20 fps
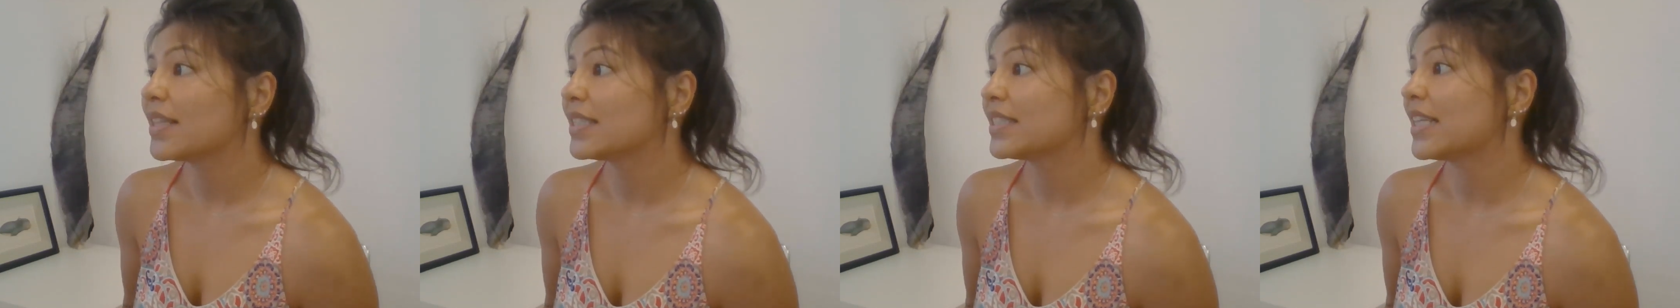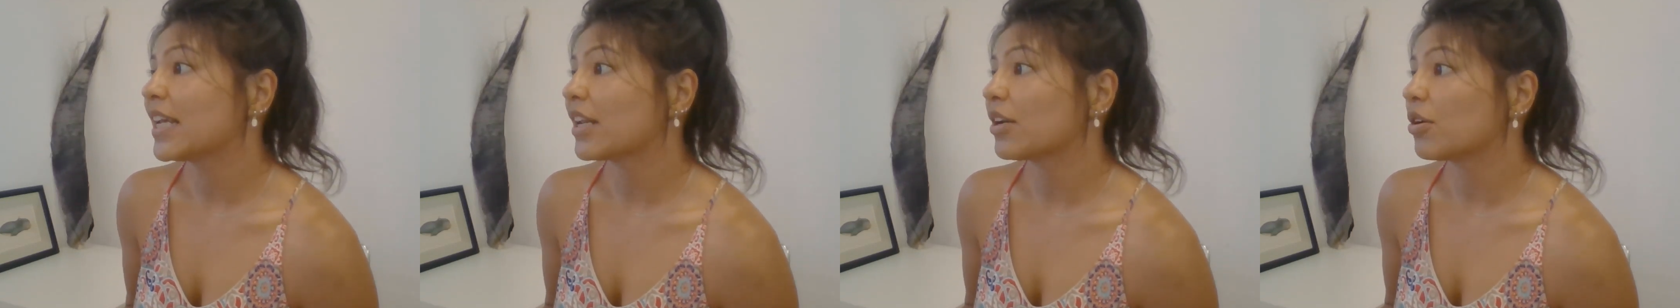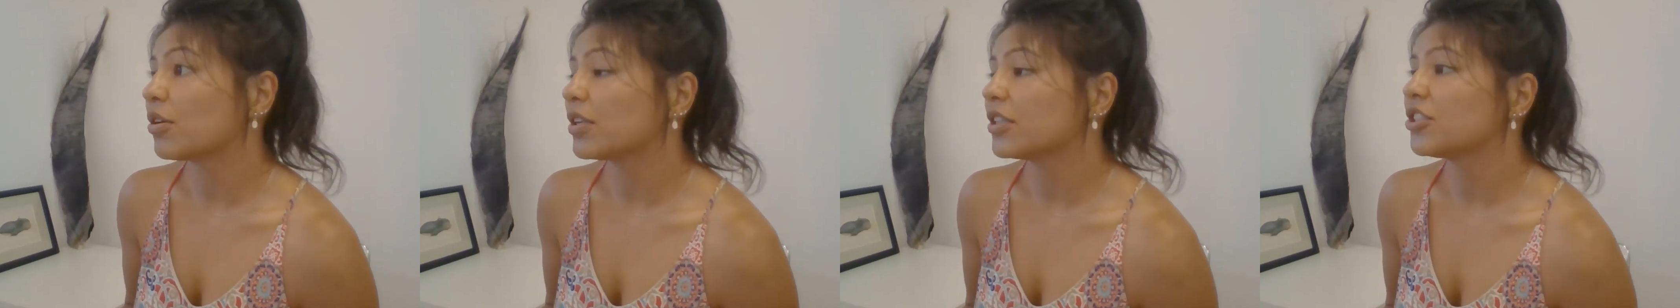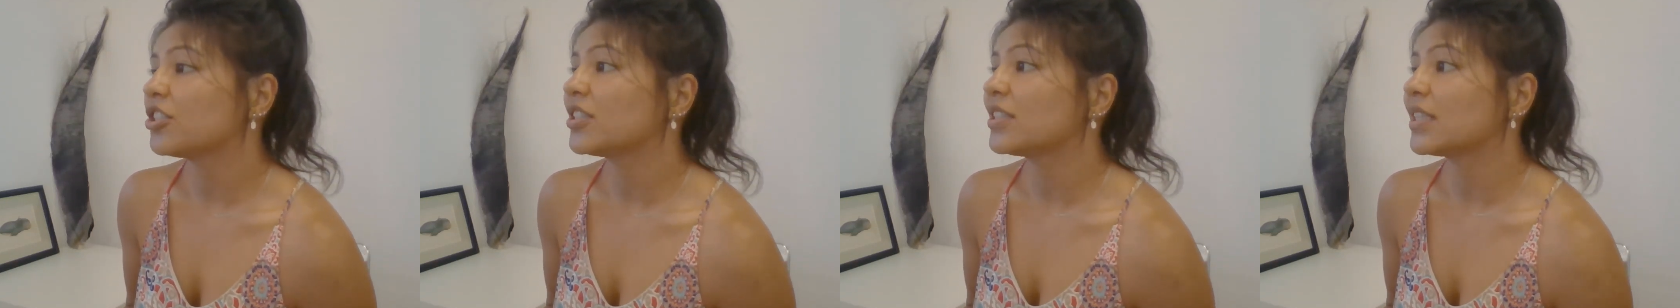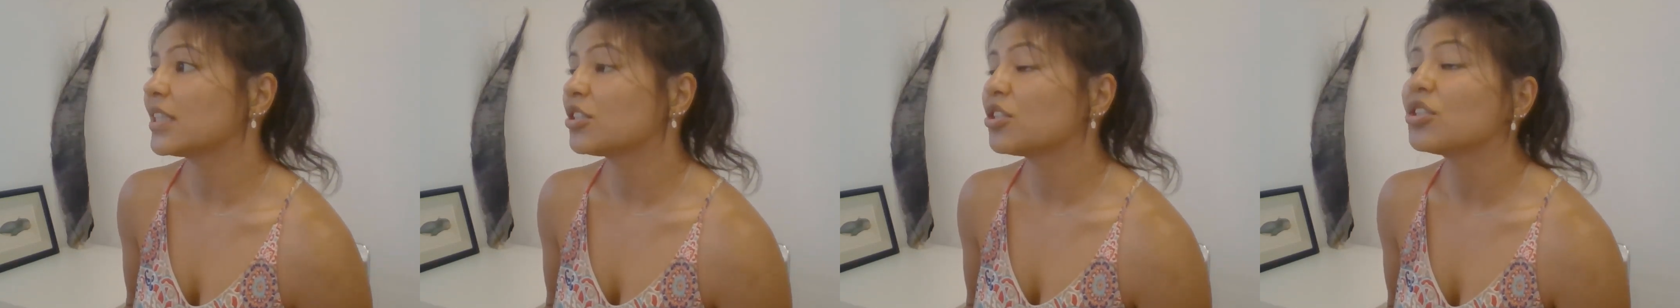these
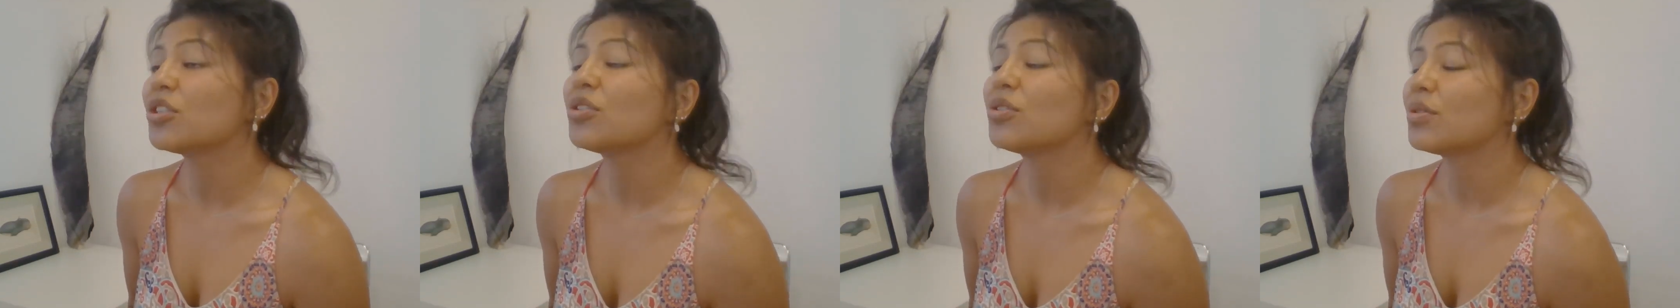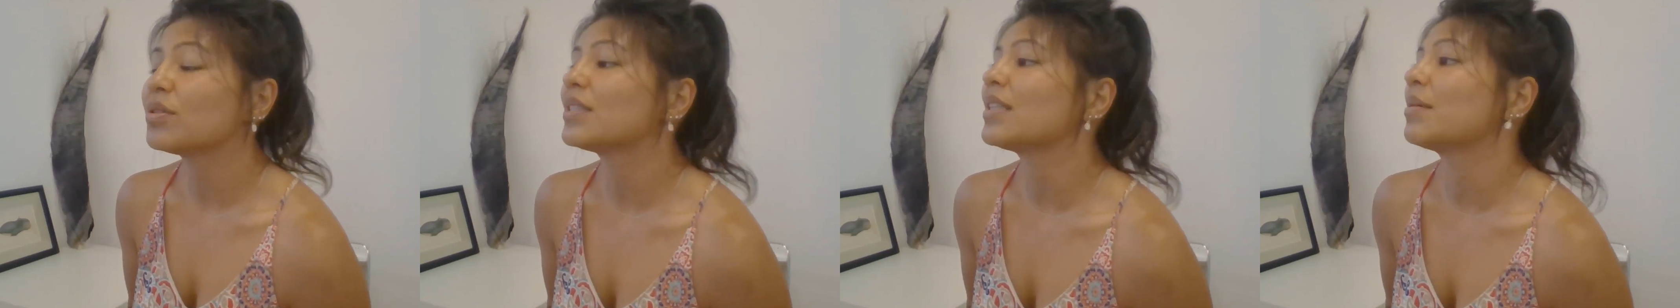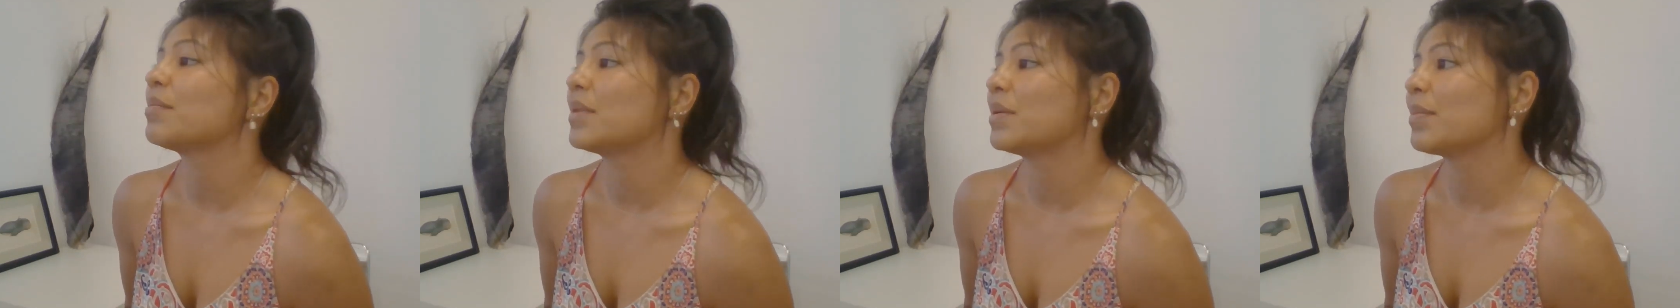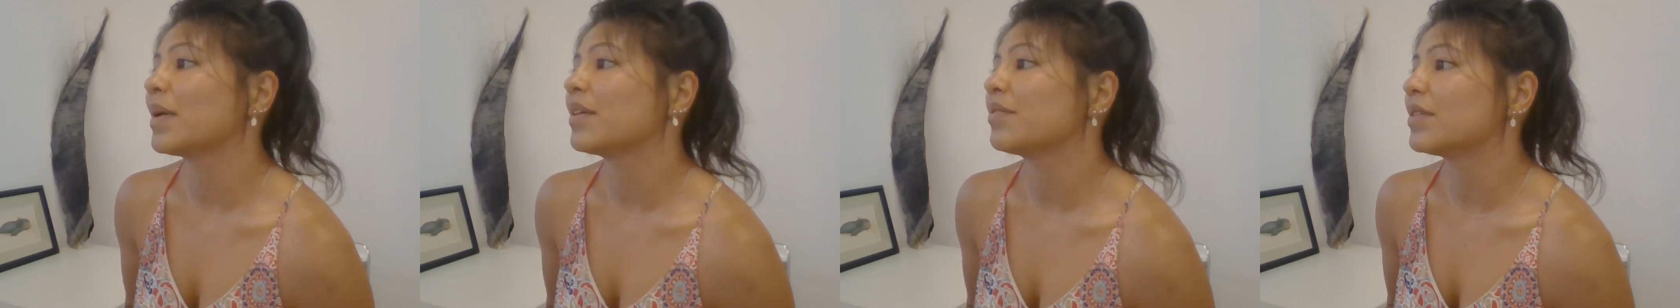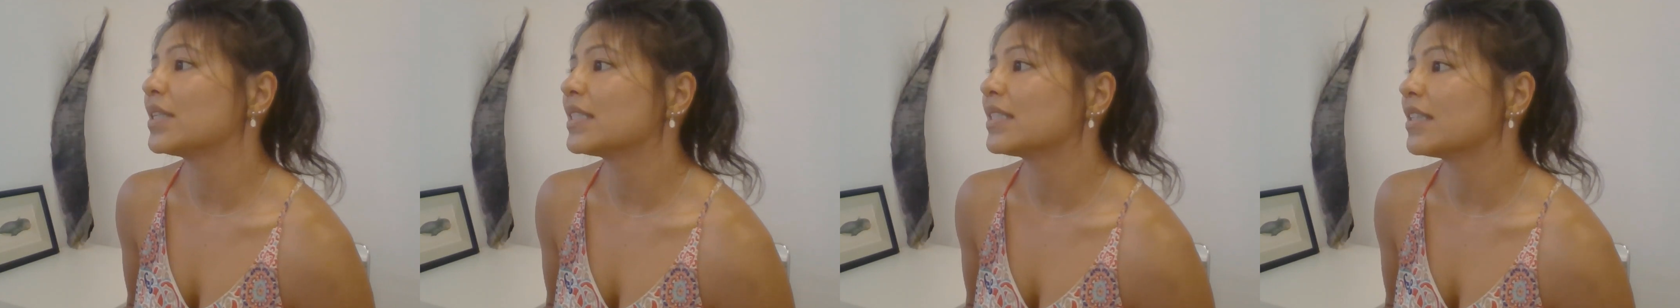technologies and to use them in
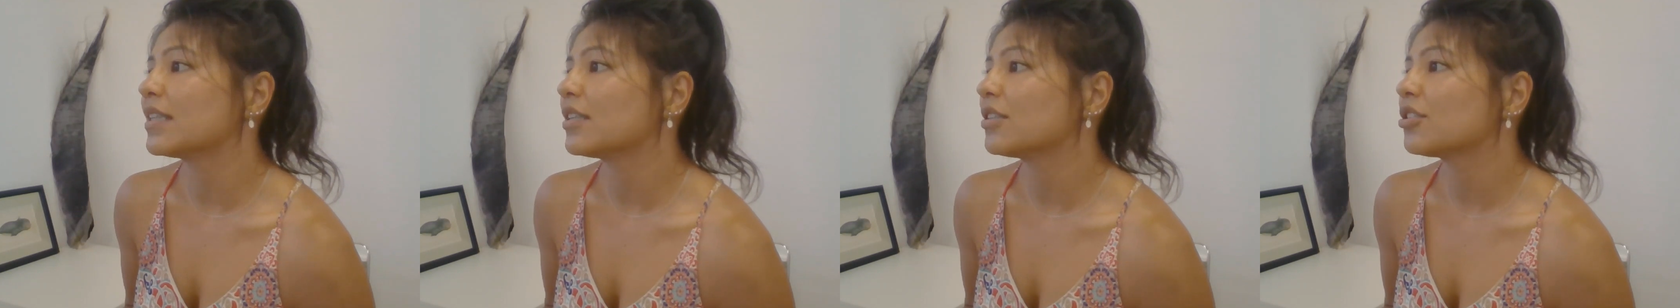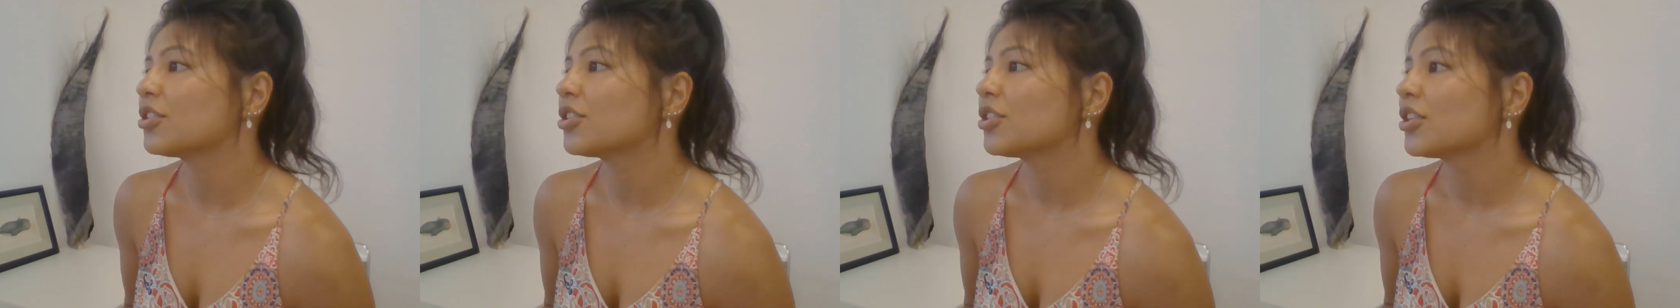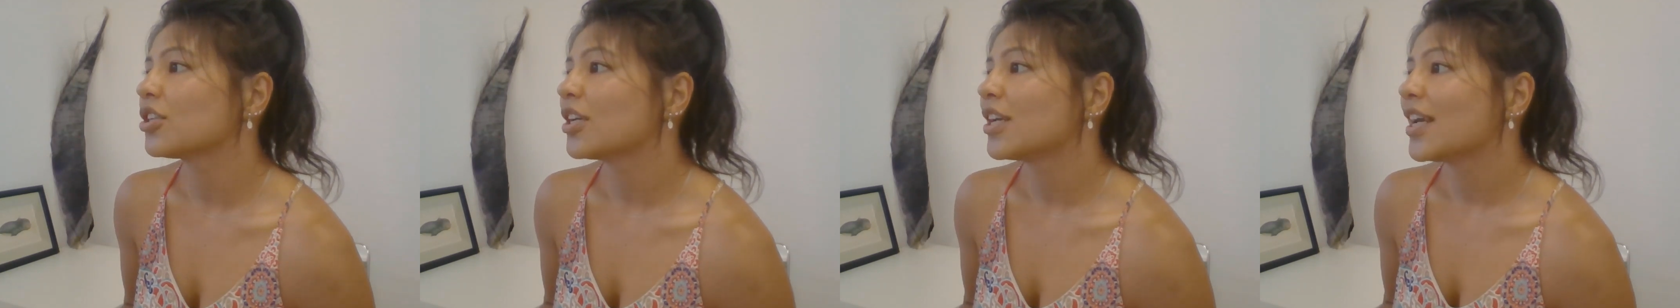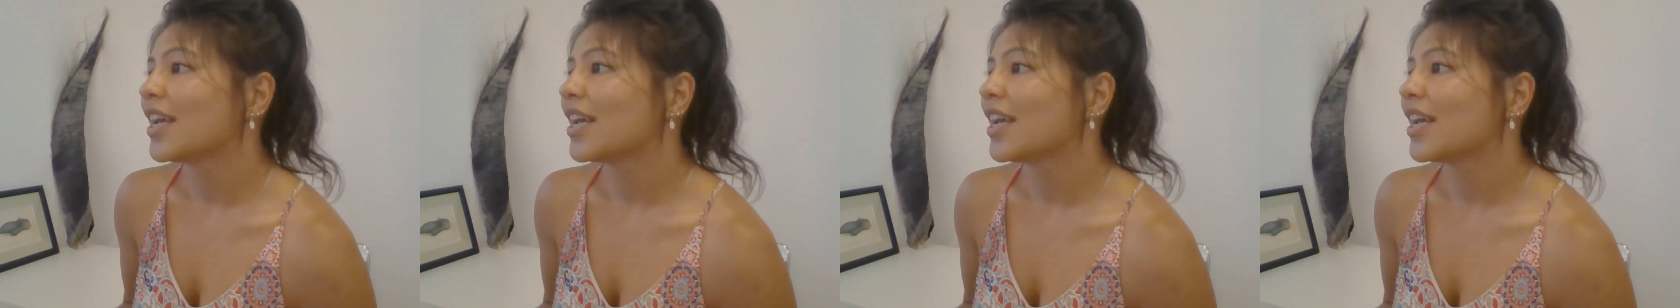my research.